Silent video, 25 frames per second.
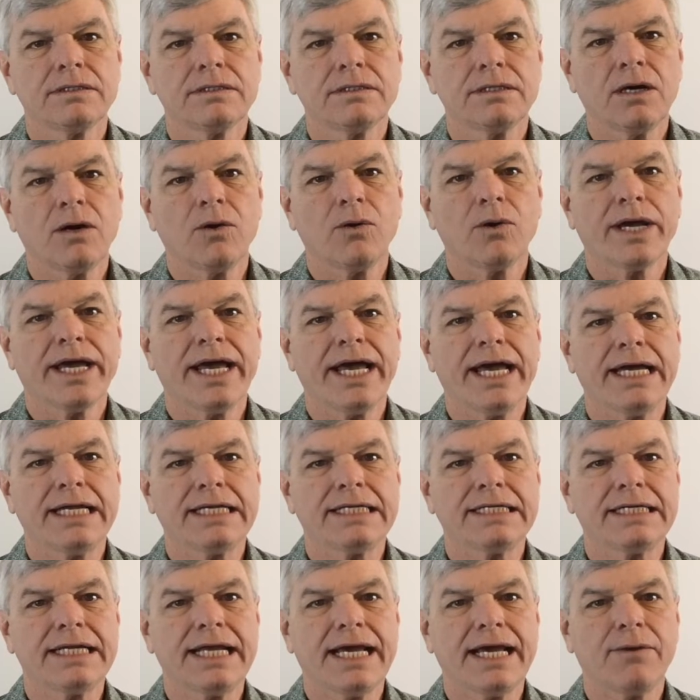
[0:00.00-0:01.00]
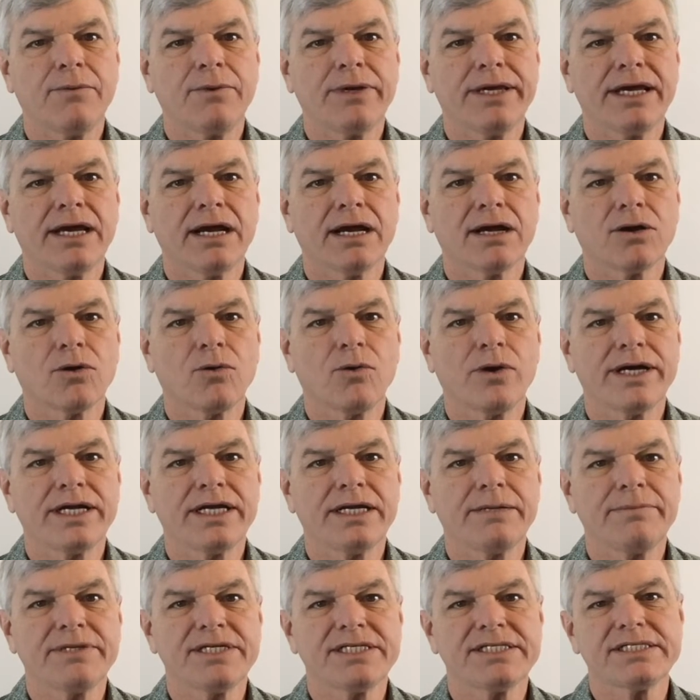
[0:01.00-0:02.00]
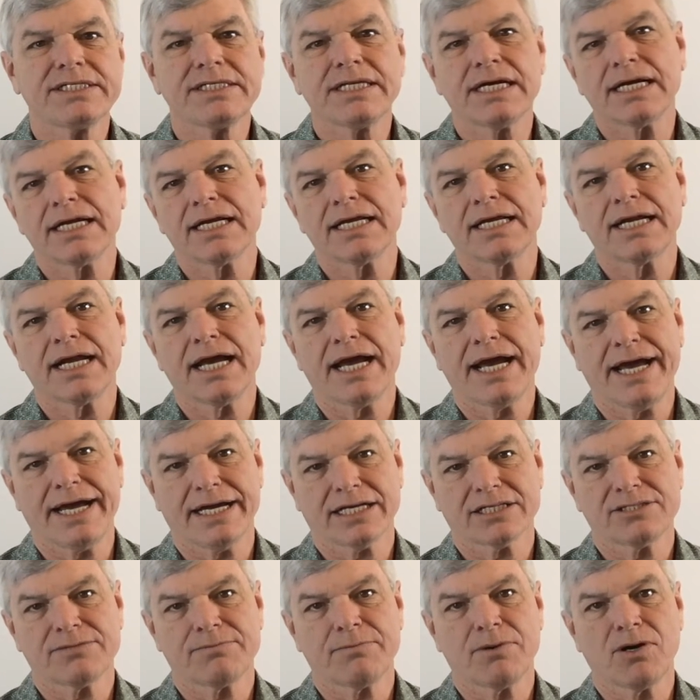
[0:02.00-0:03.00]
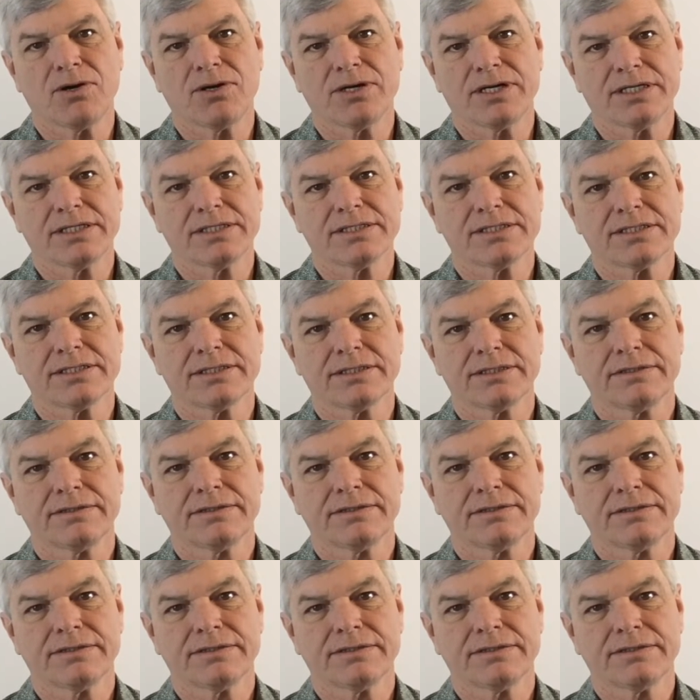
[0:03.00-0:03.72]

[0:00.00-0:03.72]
Okay, today we are going to be studying exponents.